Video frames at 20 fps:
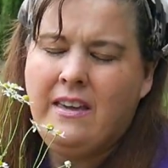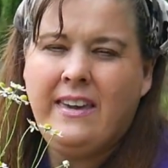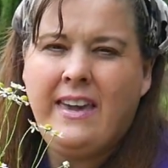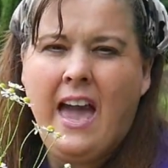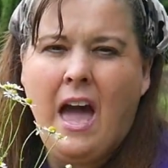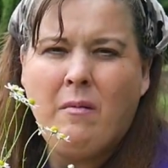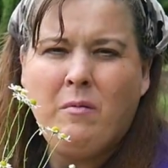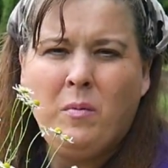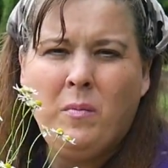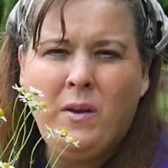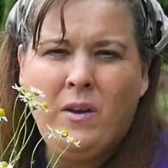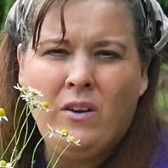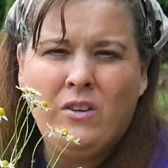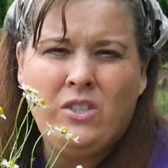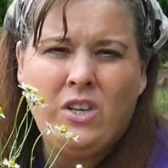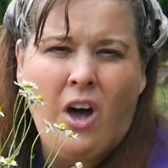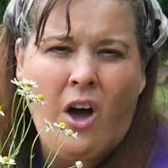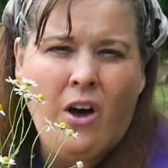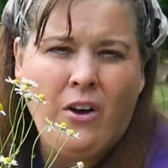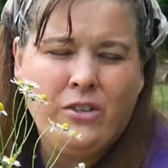Chamomile
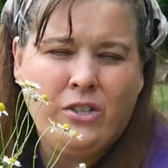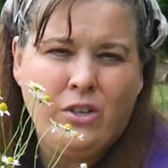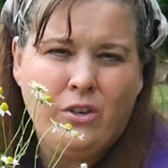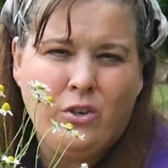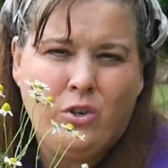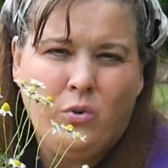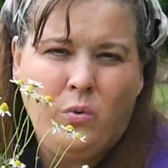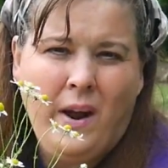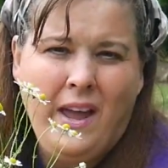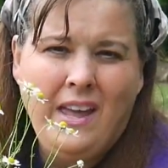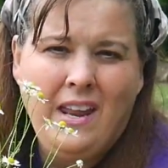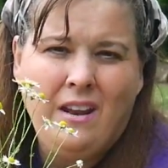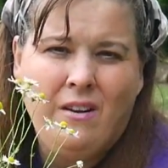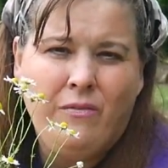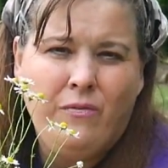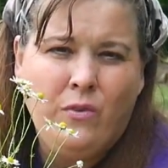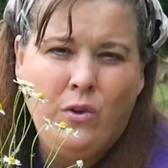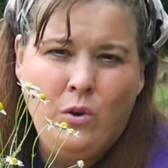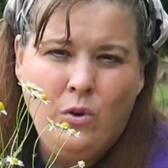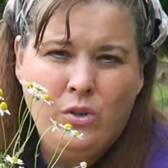is also great
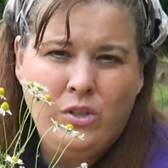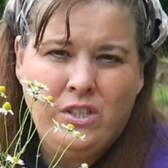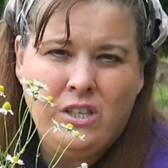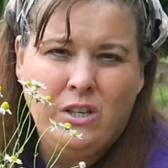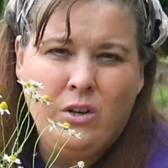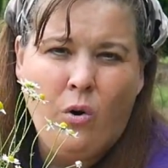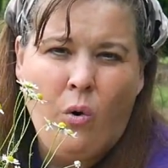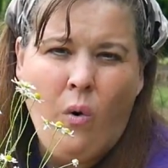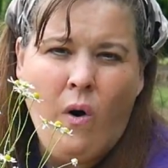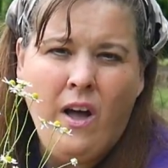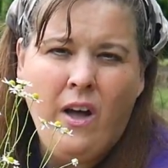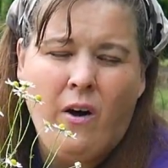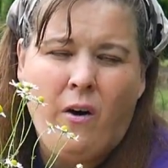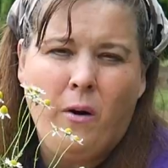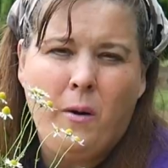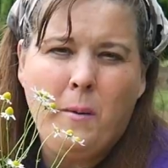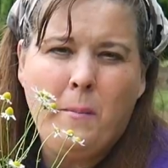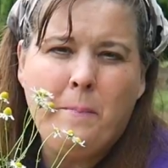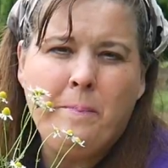infused in oil